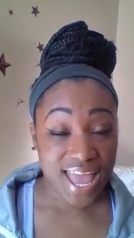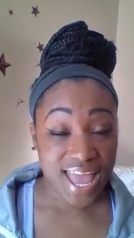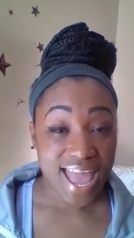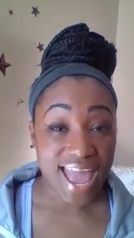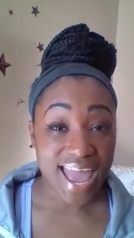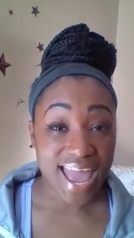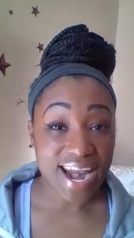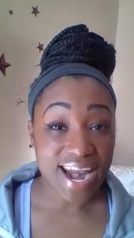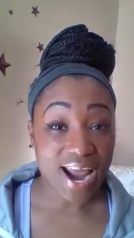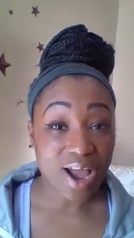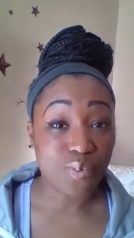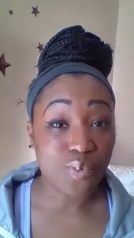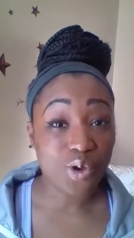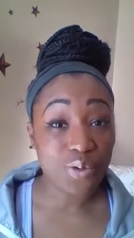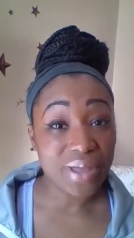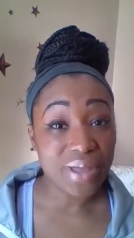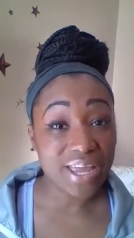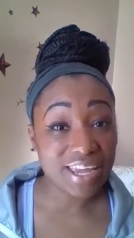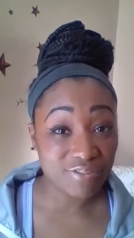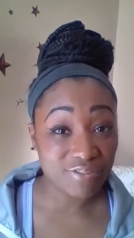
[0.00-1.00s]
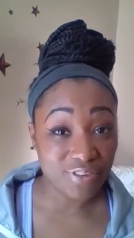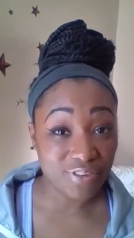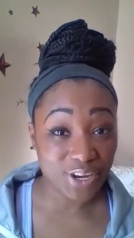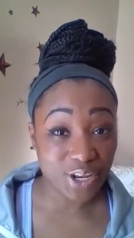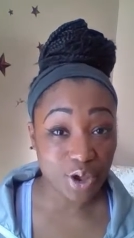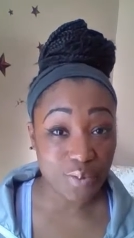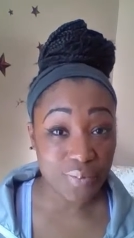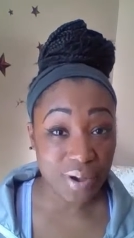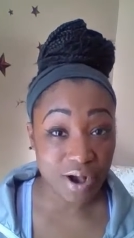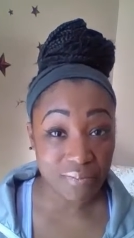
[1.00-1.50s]
And I will make a
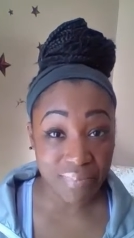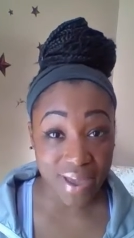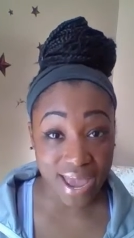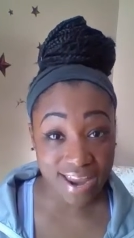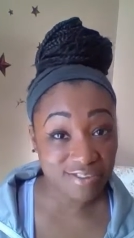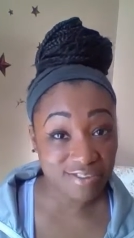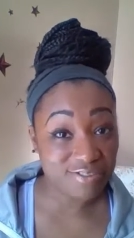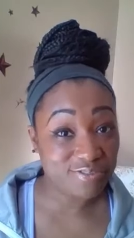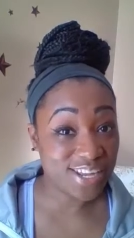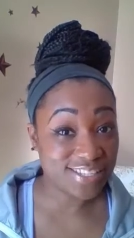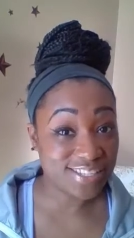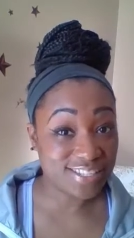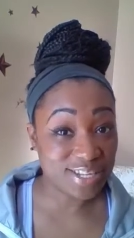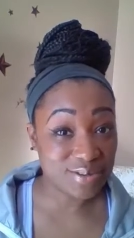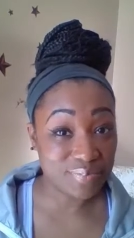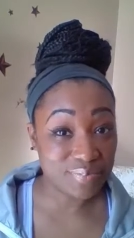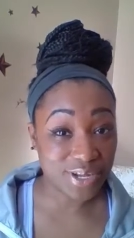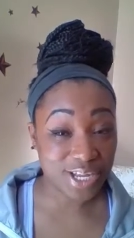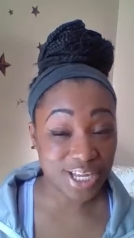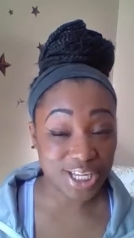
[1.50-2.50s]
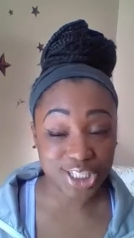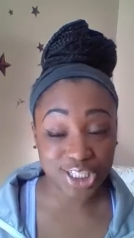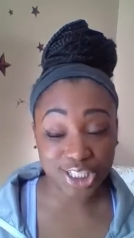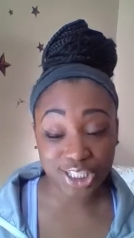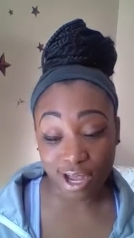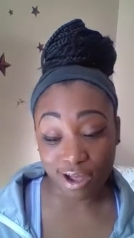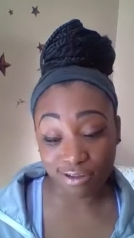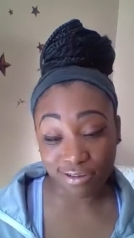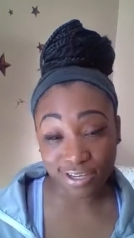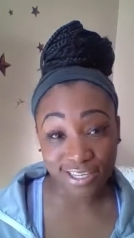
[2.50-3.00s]
video about manifesting, because
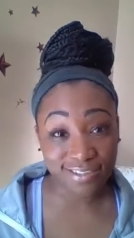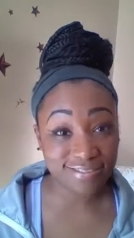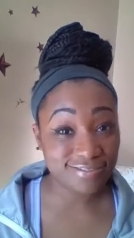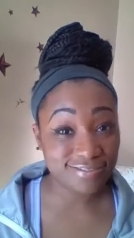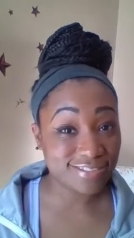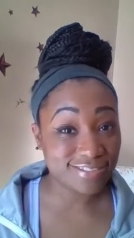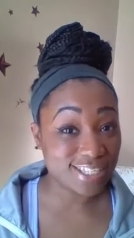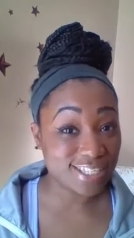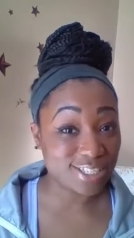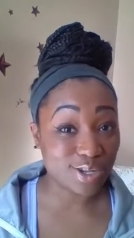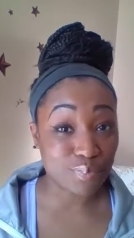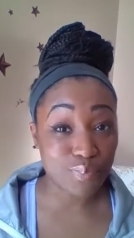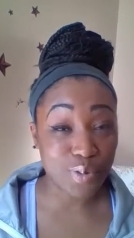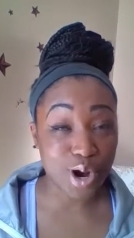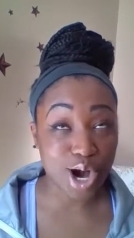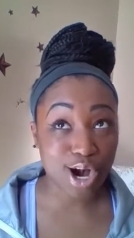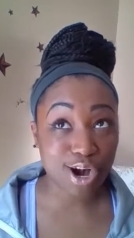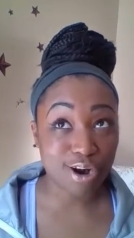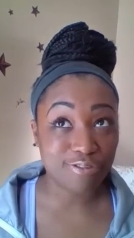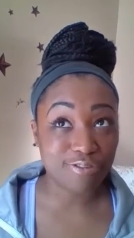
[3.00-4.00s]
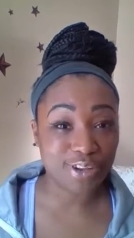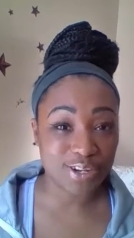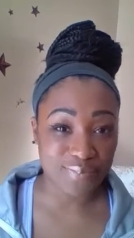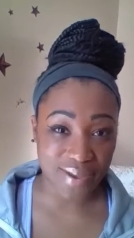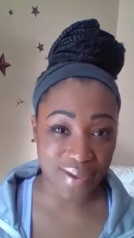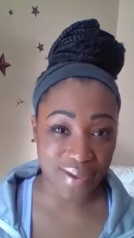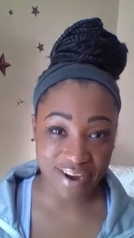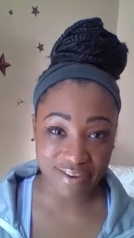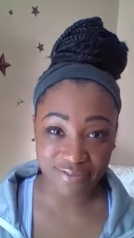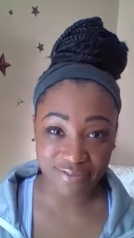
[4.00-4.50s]
Sheldy is a perfect
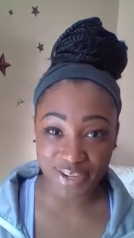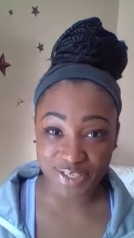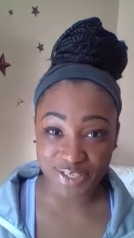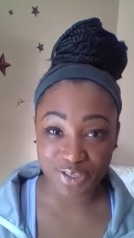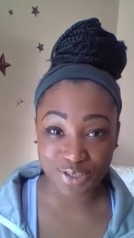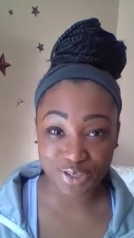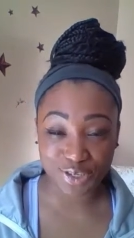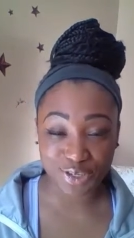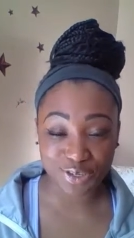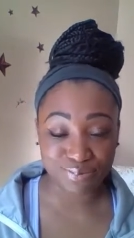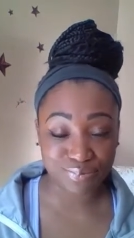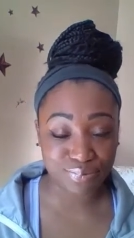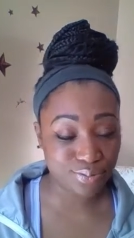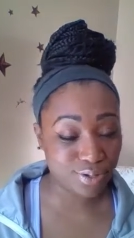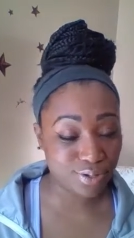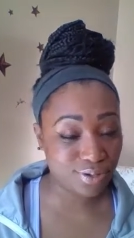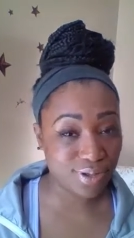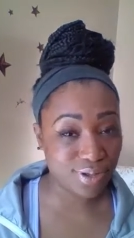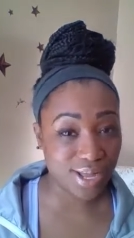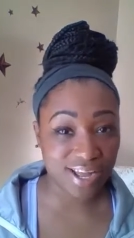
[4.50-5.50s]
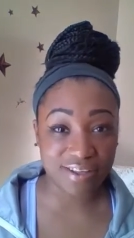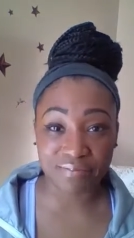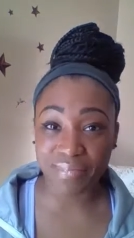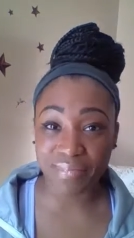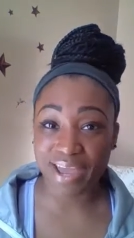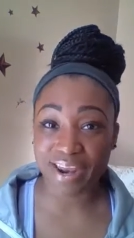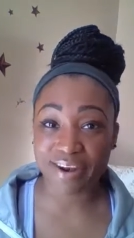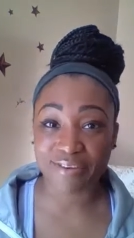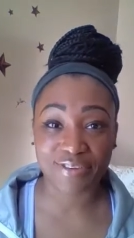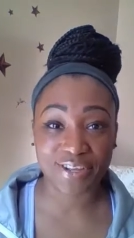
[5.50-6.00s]
manifester. Whew, I could
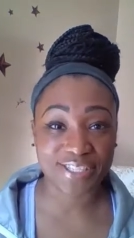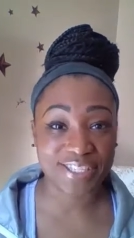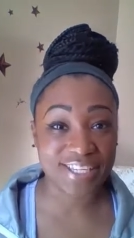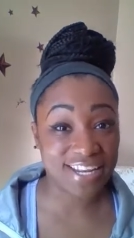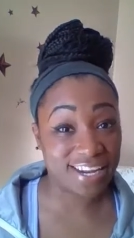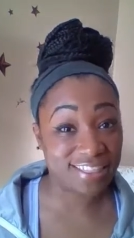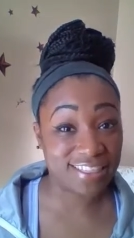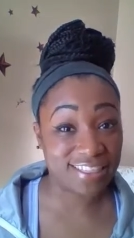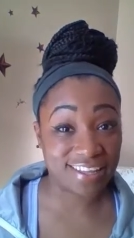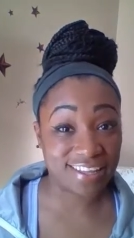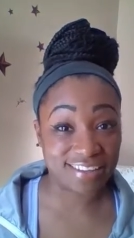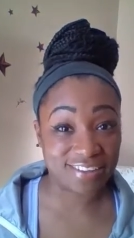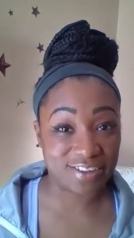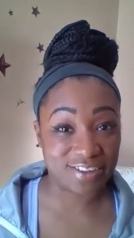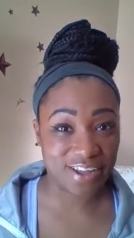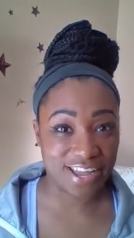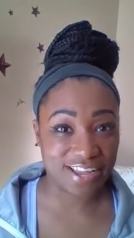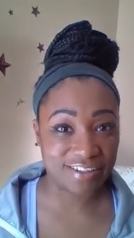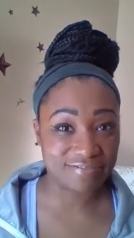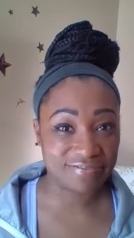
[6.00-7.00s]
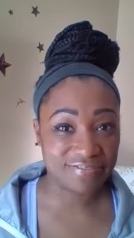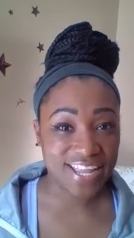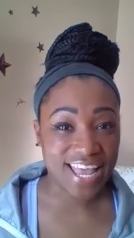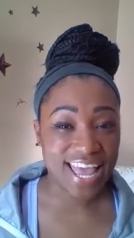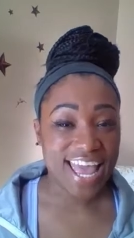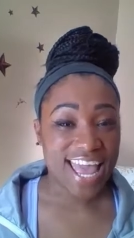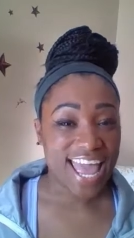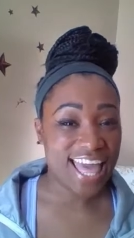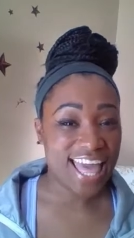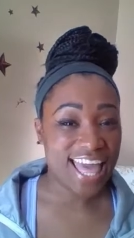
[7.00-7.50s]
manifest anything, okay?
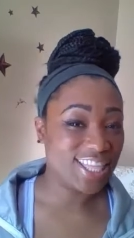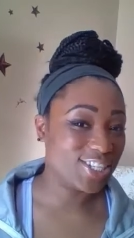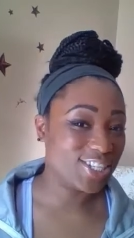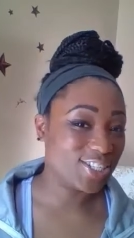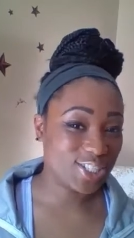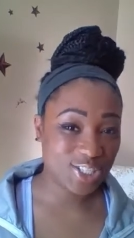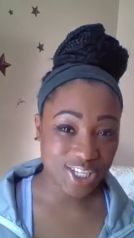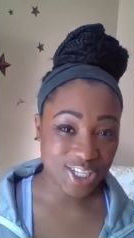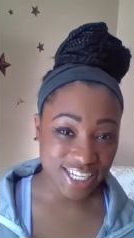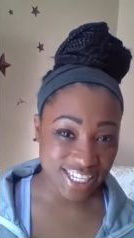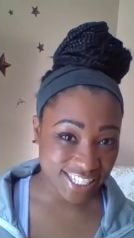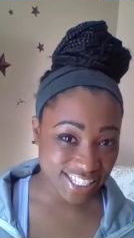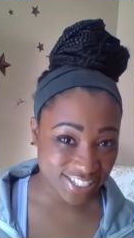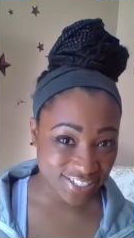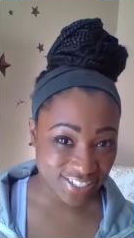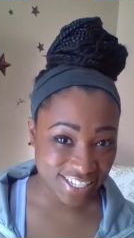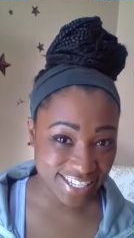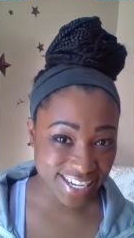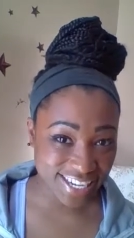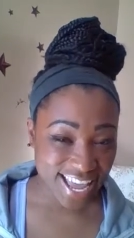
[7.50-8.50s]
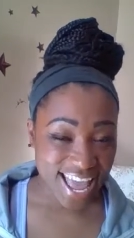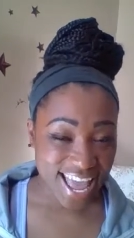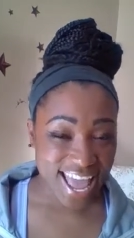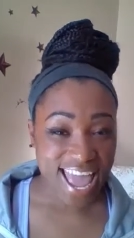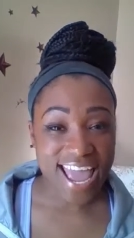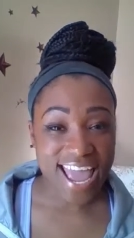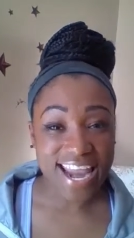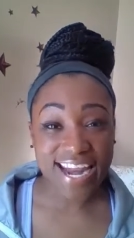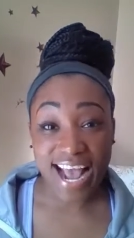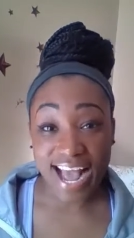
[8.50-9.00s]
And there's a trick to it,
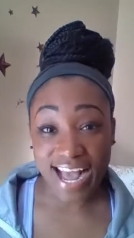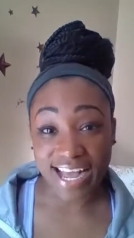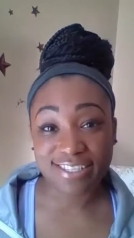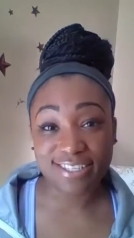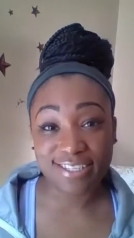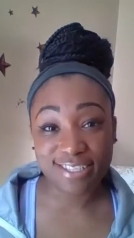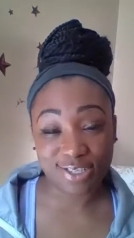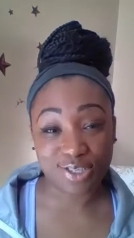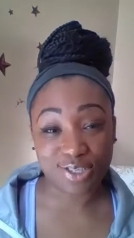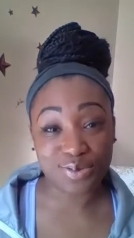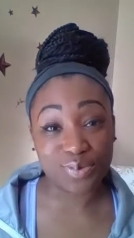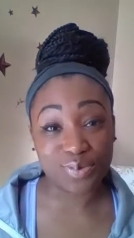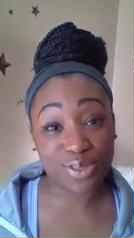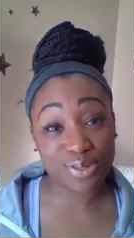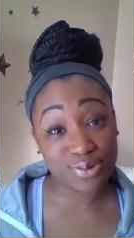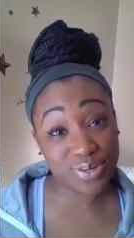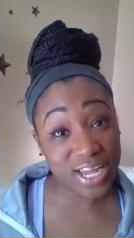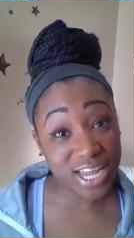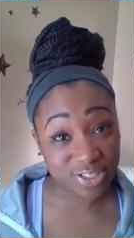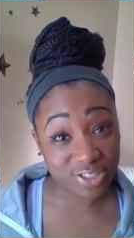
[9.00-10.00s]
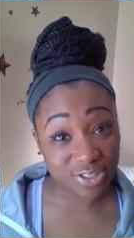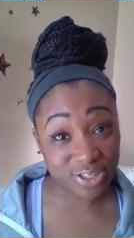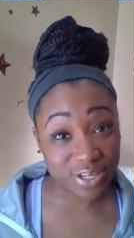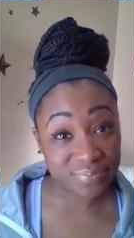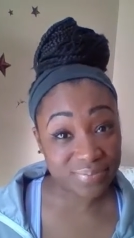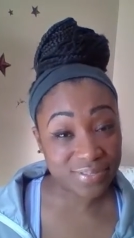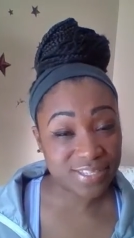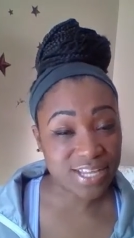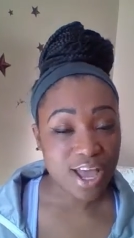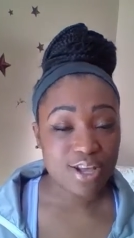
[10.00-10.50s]
and it has to do with your
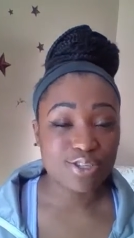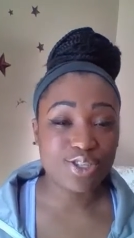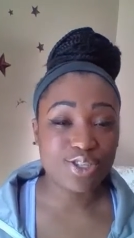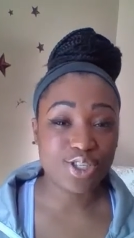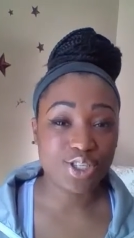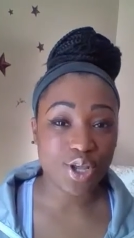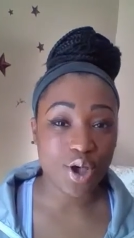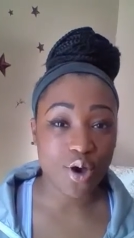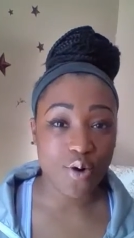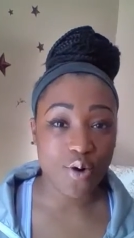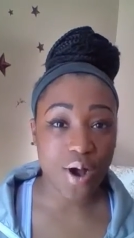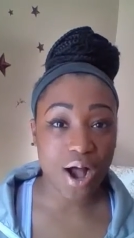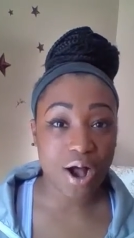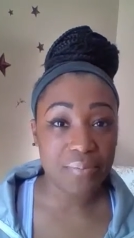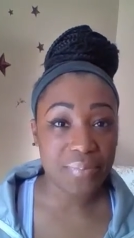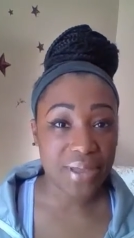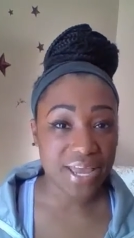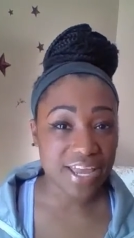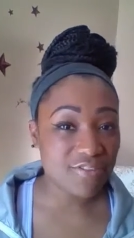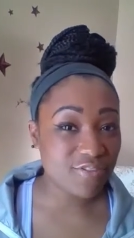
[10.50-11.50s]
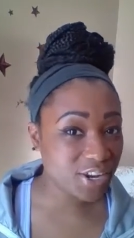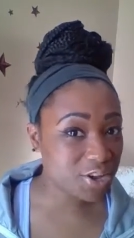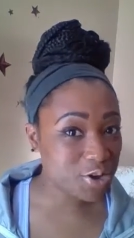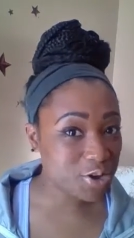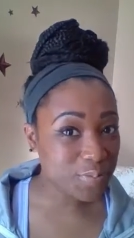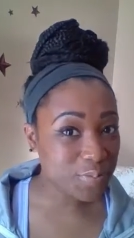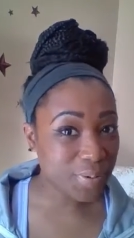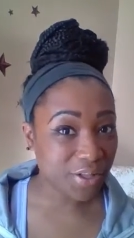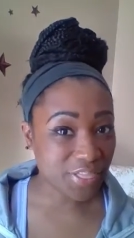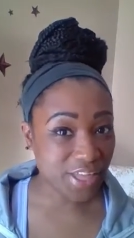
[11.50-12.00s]
daydreams. So I'll make a video
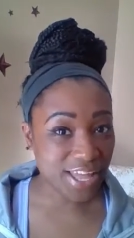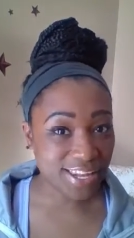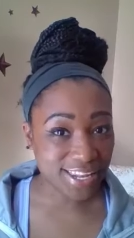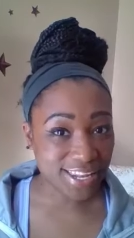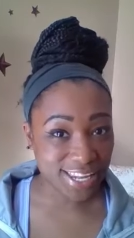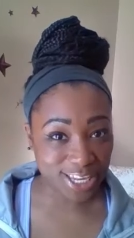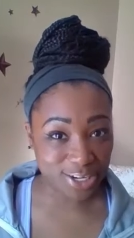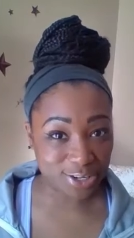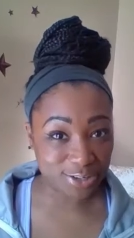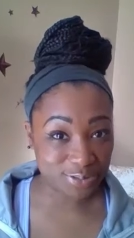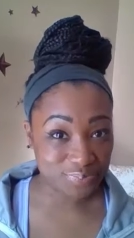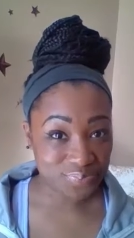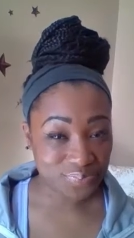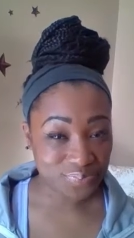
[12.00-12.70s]
about that later.